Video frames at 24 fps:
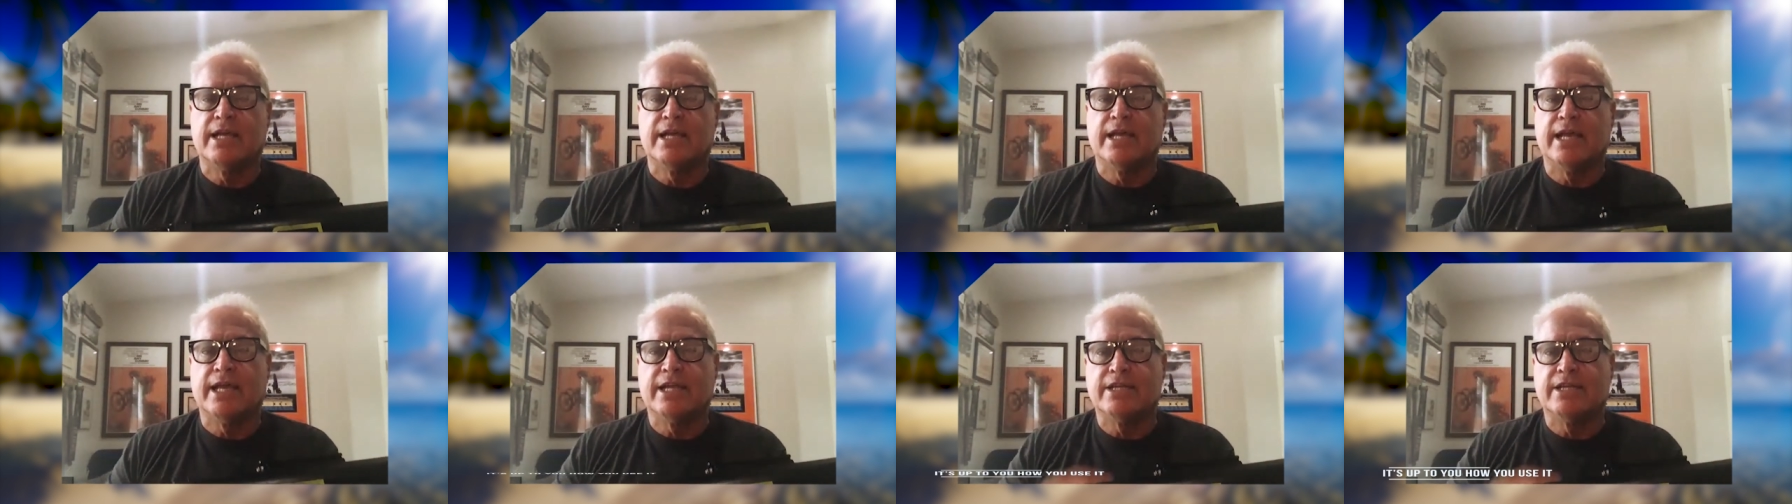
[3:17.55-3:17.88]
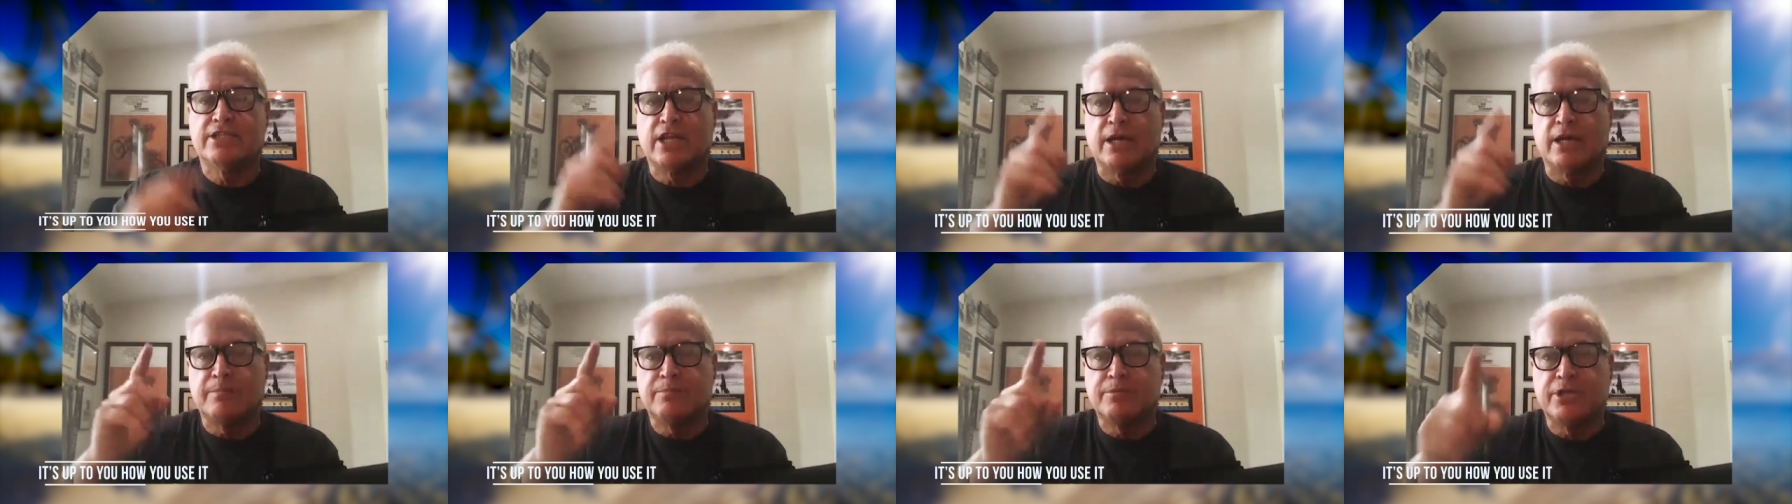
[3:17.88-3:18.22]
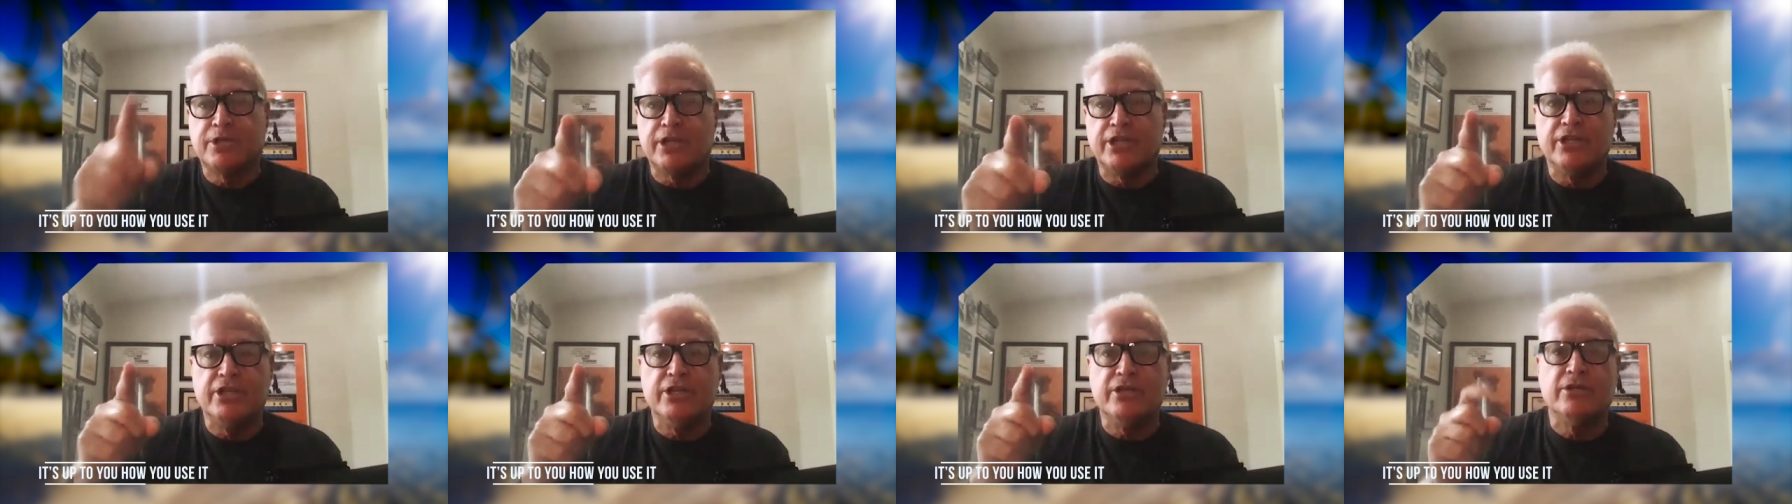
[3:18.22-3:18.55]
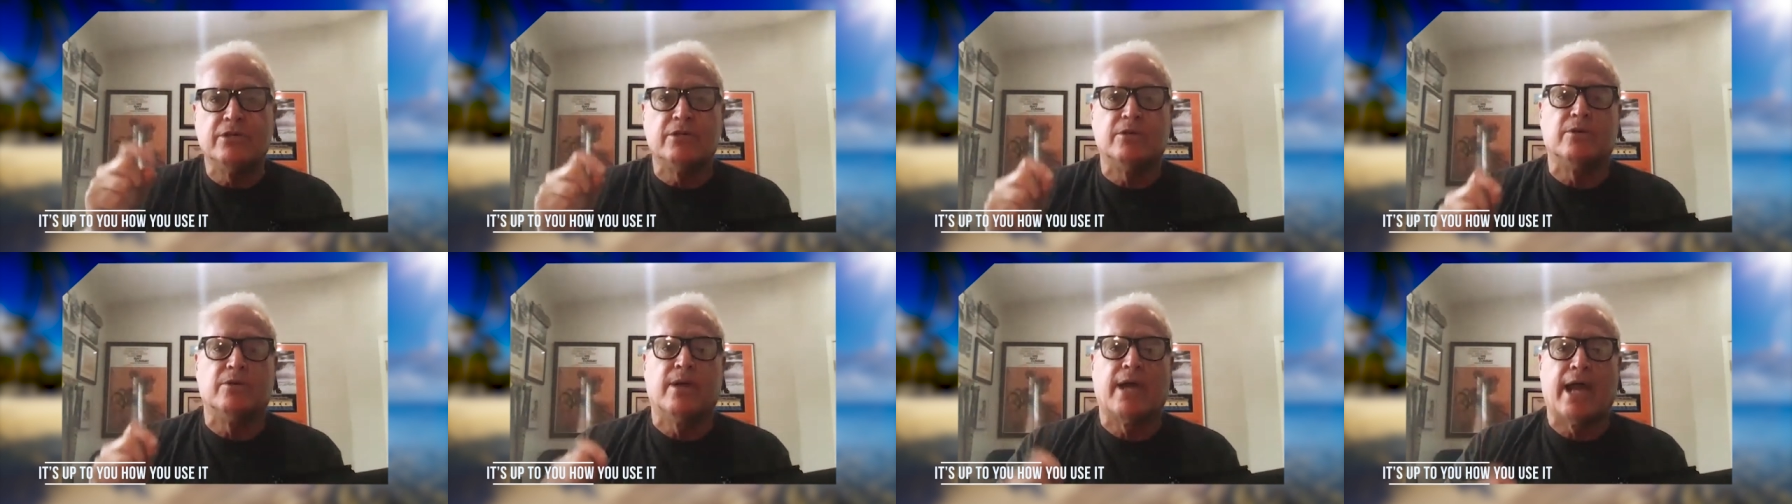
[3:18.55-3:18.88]
it's up to
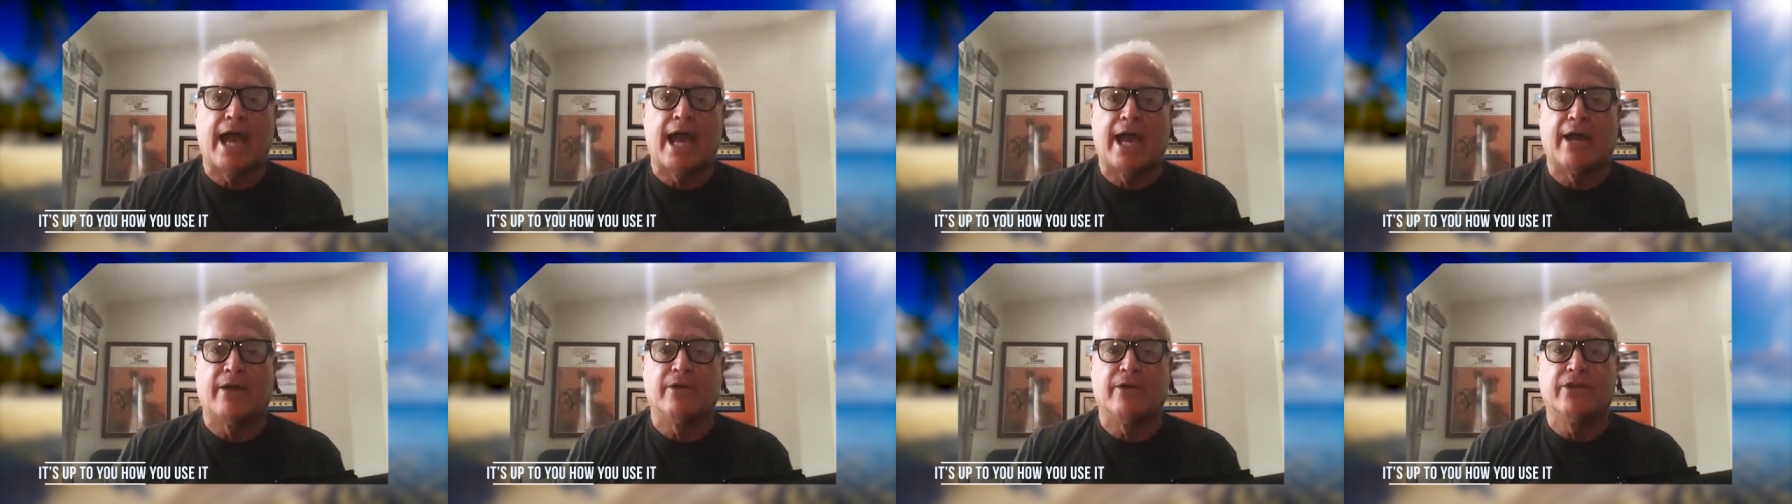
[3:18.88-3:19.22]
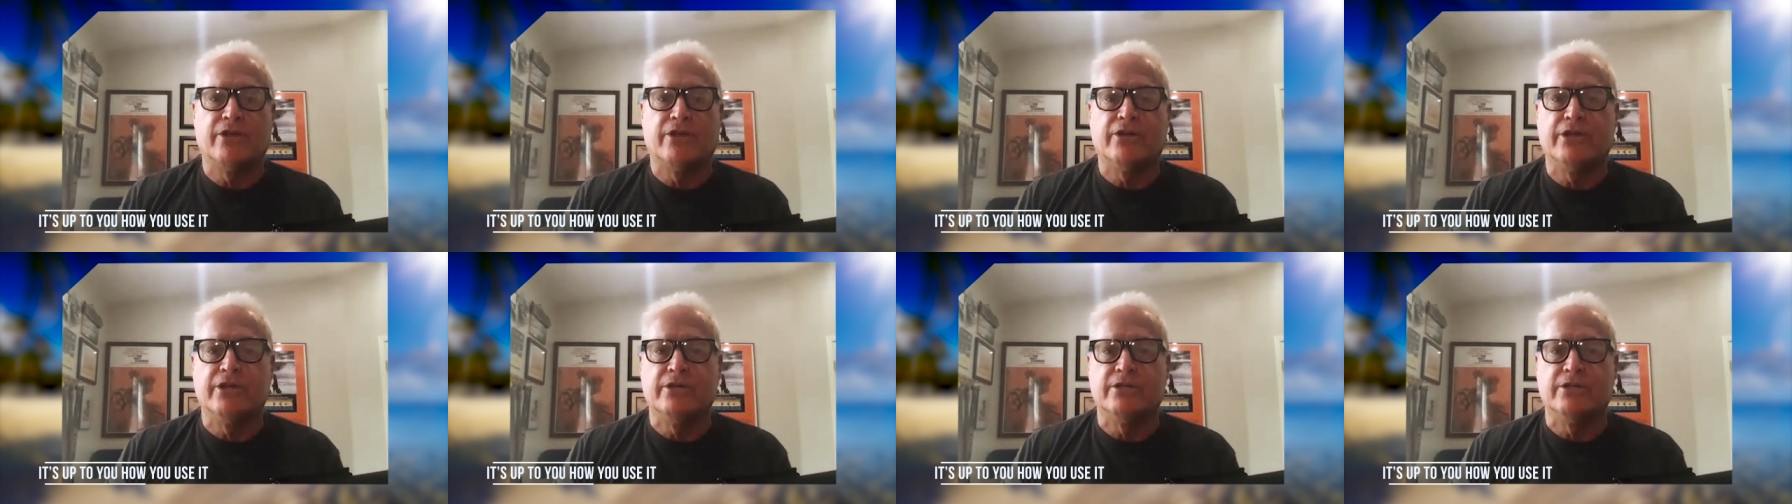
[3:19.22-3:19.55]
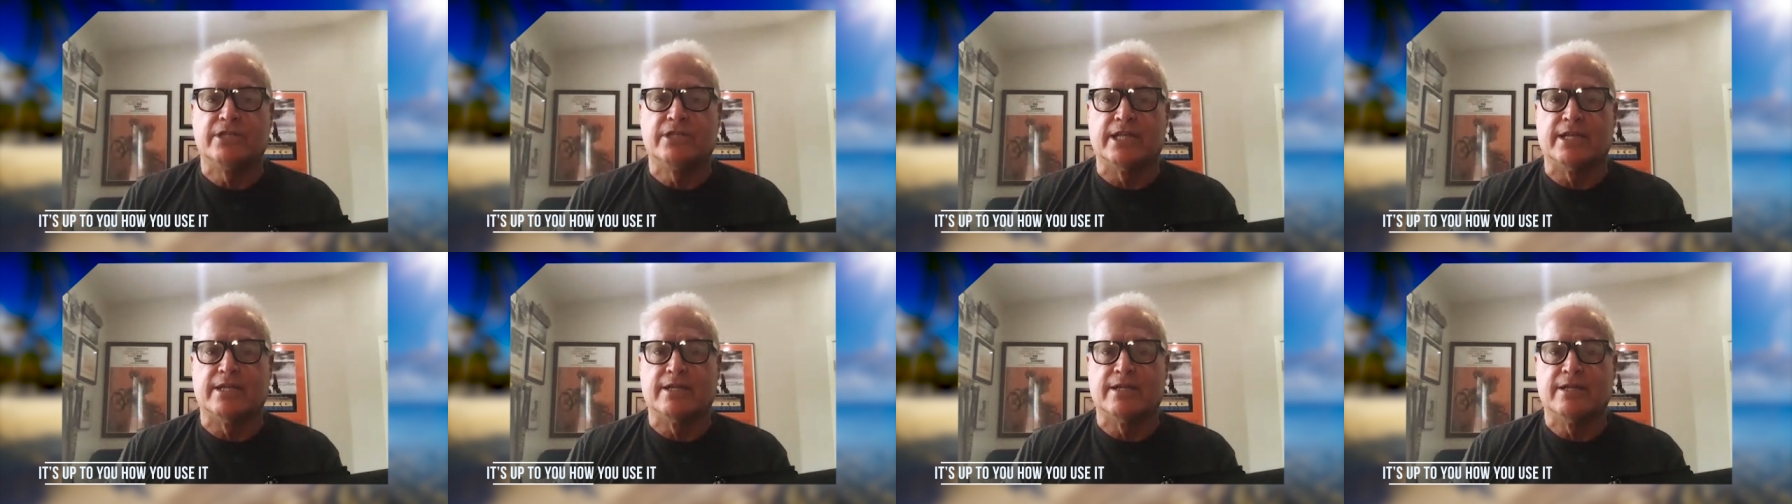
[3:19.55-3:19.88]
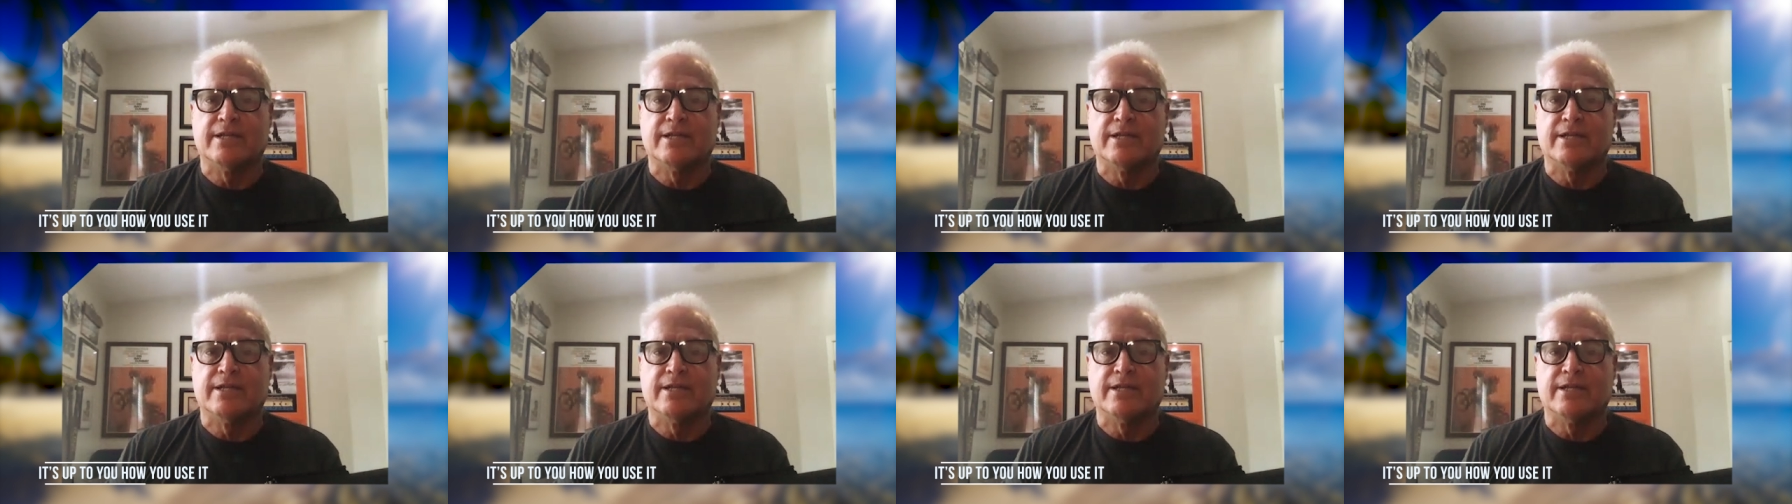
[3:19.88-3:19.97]
you how you use it.